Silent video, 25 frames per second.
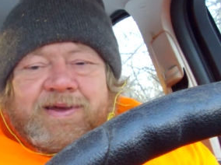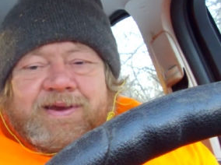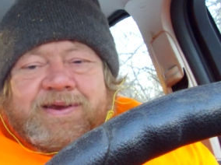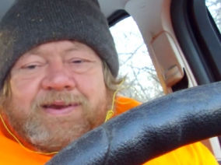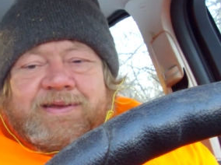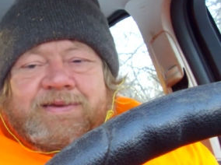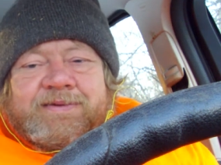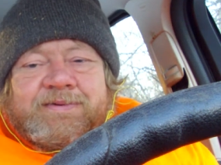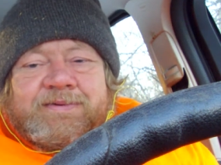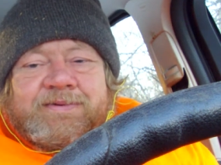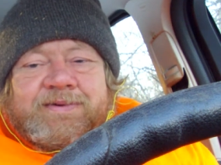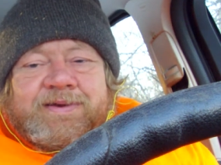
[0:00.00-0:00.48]
I
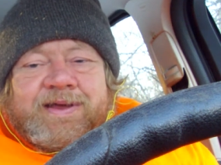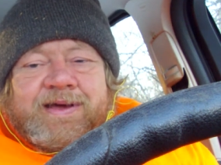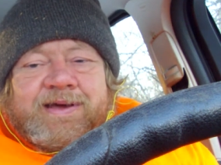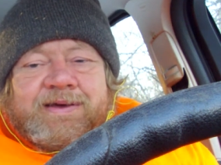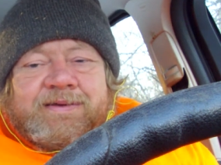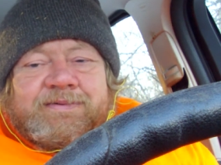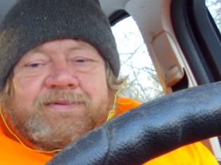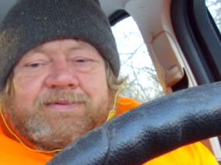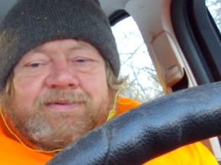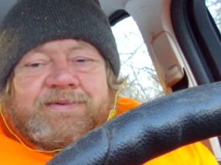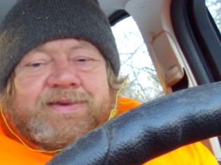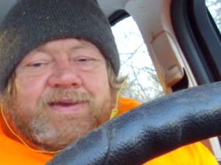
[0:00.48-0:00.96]
didn't go
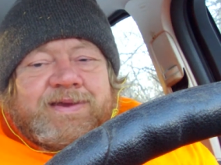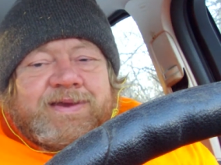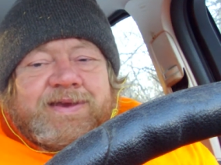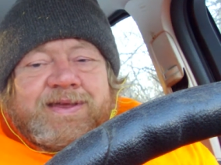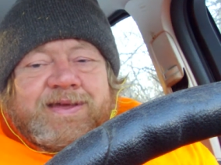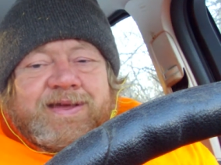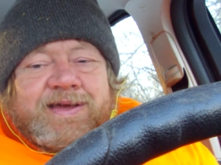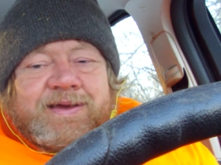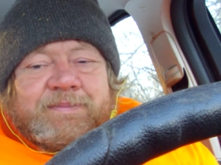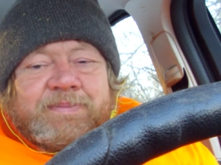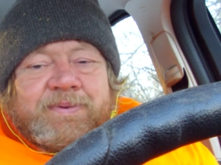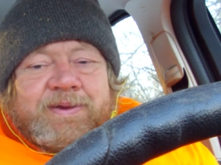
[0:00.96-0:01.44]
down to
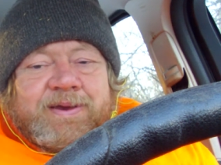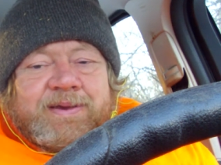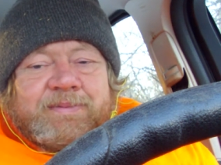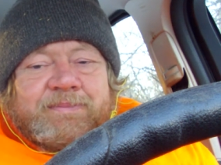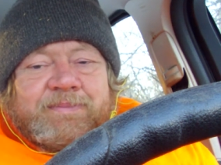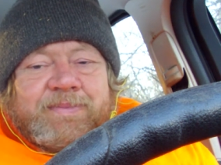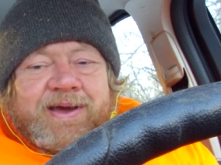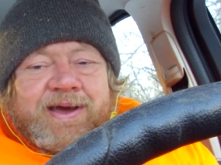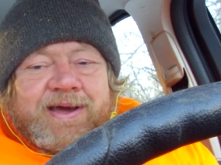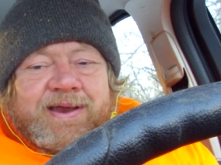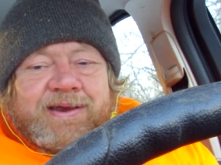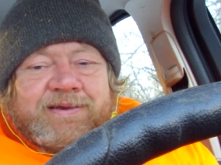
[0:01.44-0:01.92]
dig up any
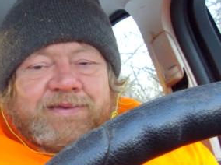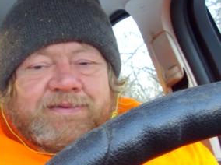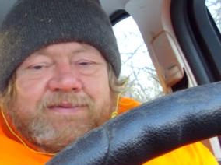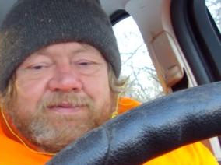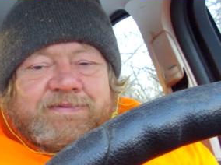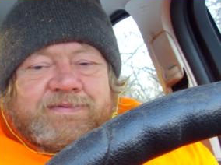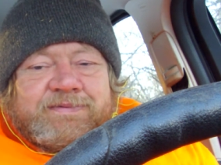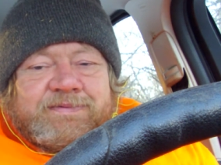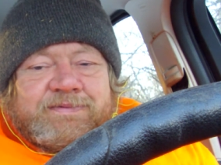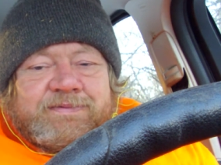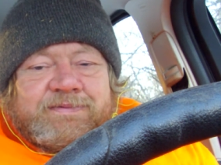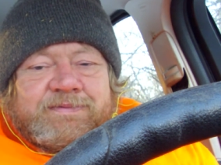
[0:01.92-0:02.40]

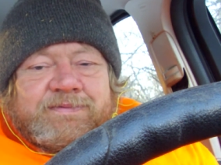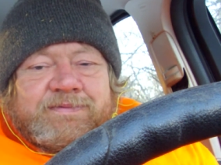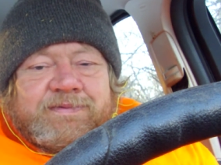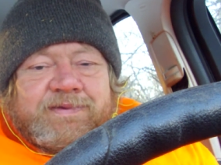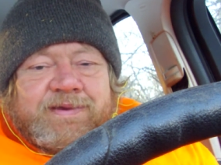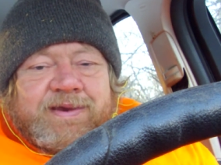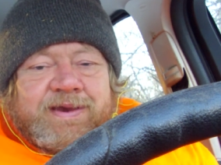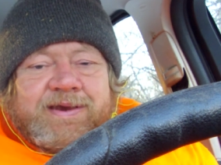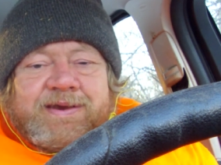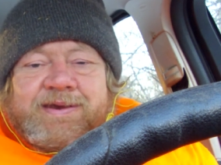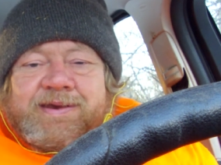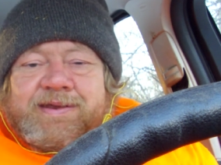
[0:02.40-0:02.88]
bodies,
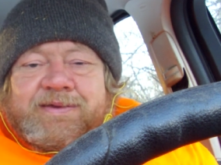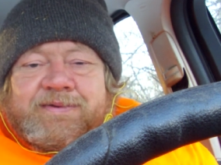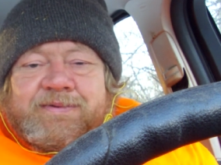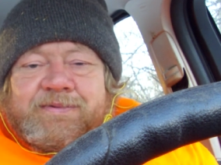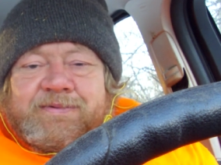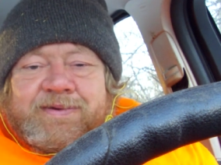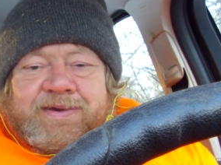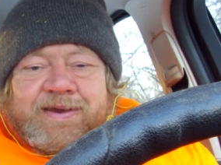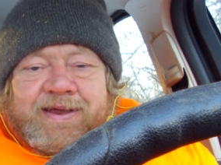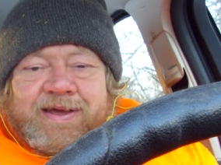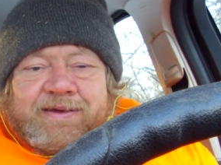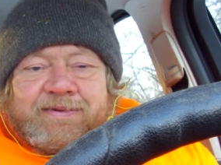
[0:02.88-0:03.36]
and I didn't
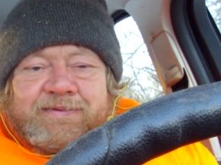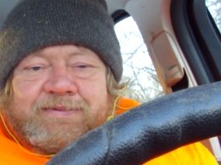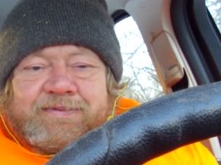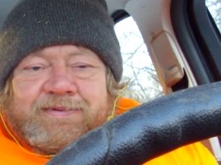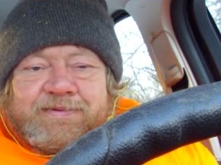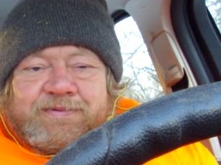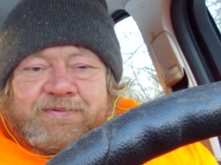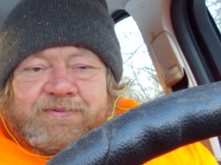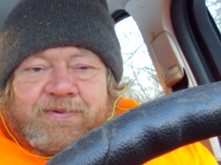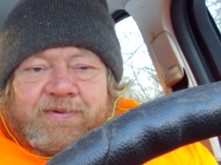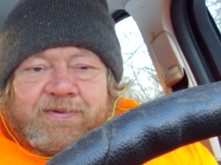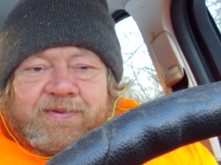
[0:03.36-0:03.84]
go down to
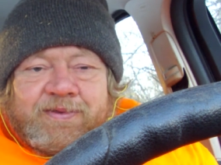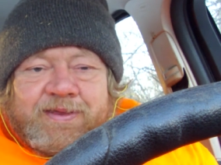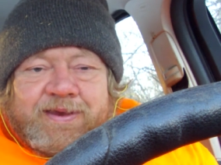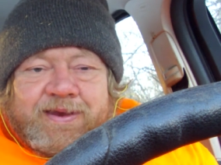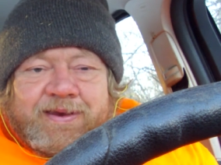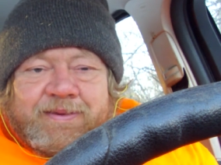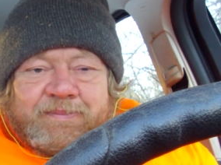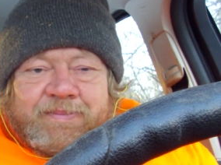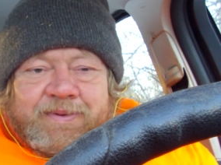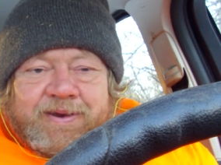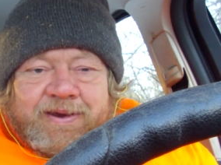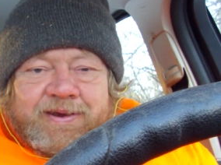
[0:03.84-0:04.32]
troll
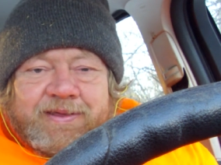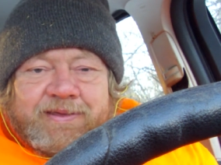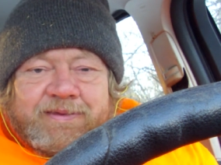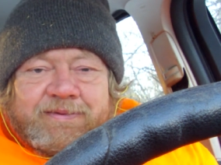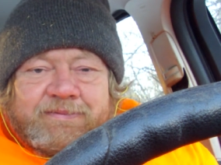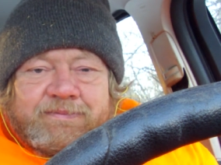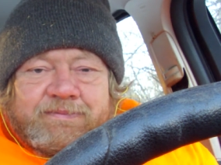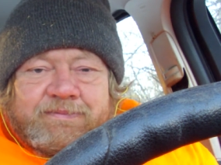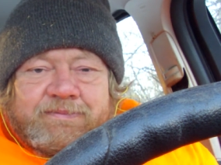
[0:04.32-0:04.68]
anybody.